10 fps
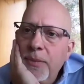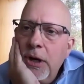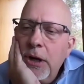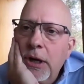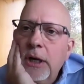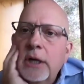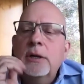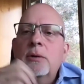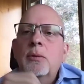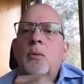Um,
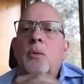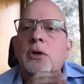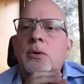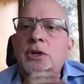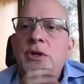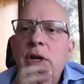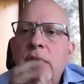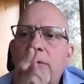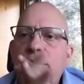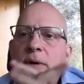One
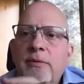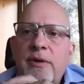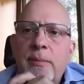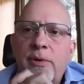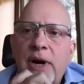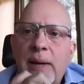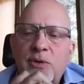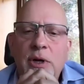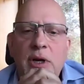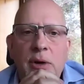question here from
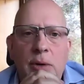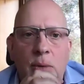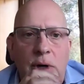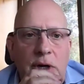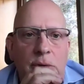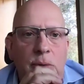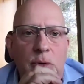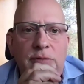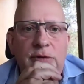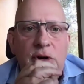perhaps one of your
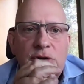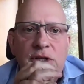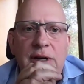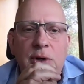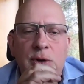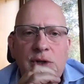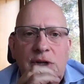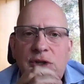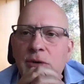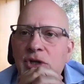roofers who's
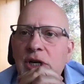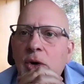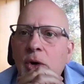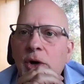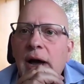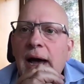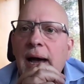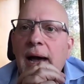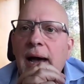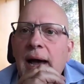also a shareholder.
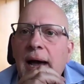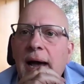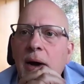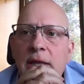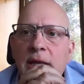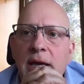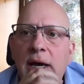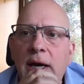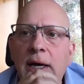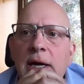How
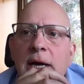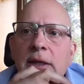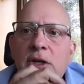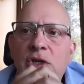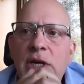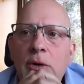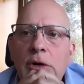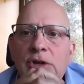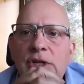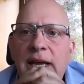can the
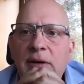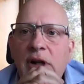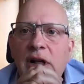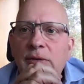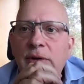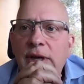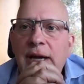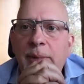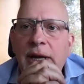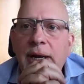shareholders get involved
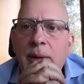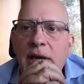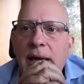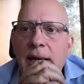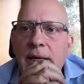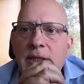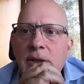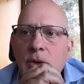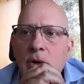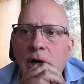with the company to begin
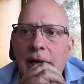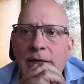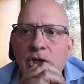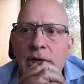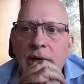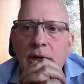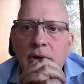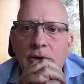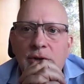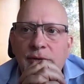to collect
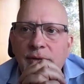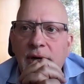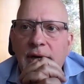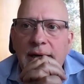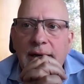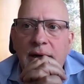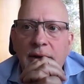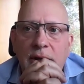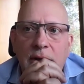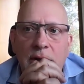shingles
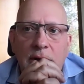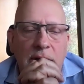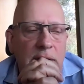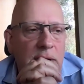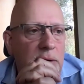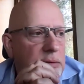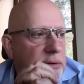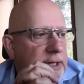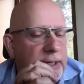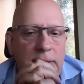on
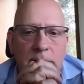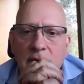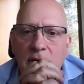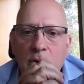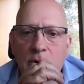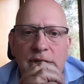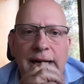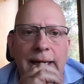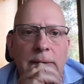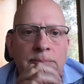the local
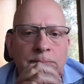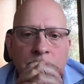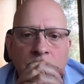side?